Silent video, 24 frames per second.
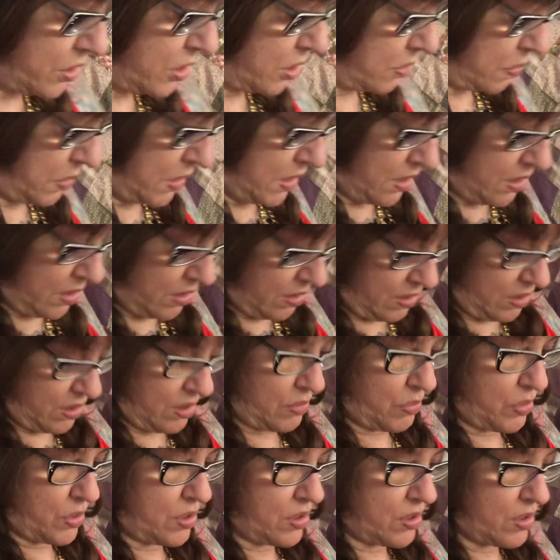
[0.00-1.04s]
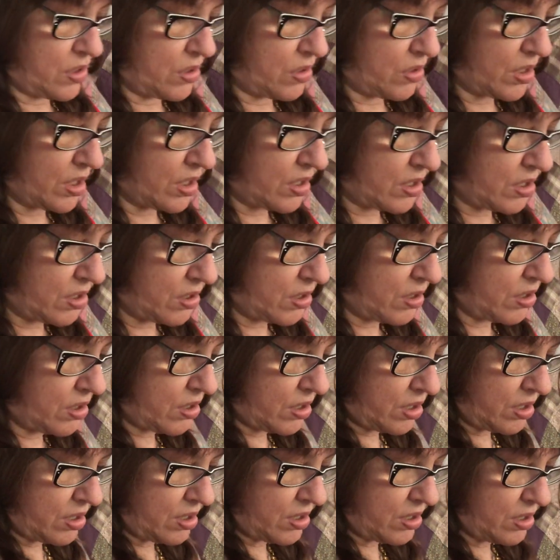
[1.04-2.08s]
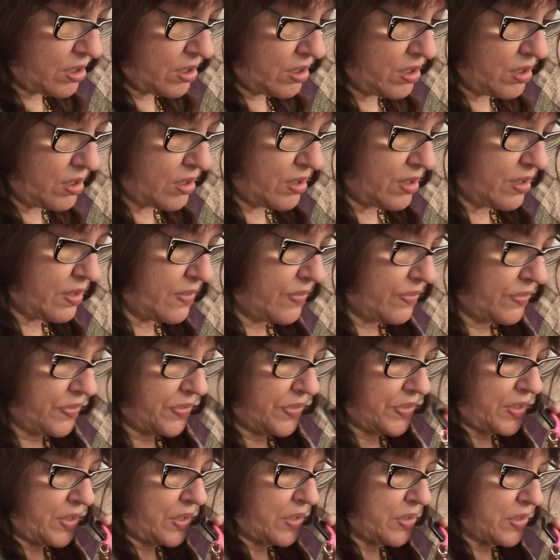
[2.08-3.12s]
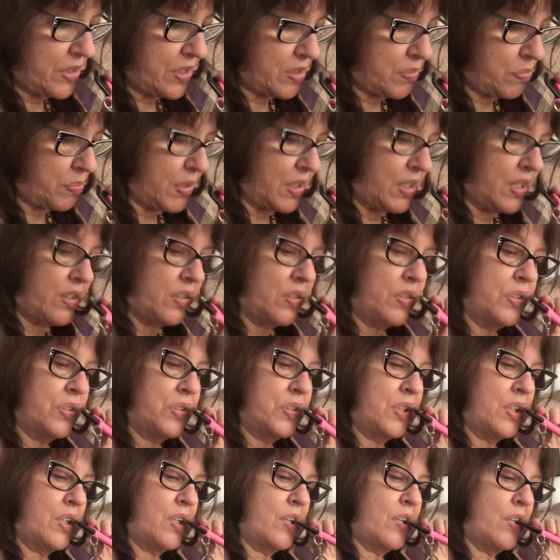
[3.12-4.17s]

Sabina. I wouldn't do that to her. All these bangles.